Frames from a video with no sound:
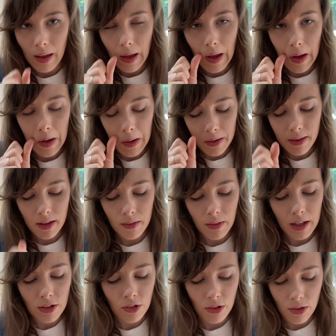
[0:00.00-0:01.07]
And it said
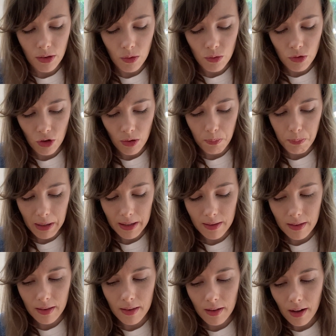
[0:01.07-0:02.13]
like, just, you just mix
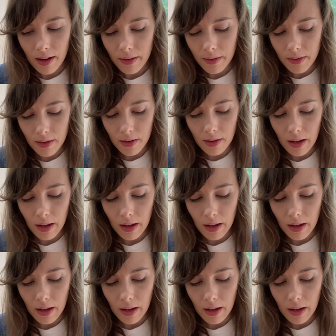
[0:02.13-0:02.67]
the sauce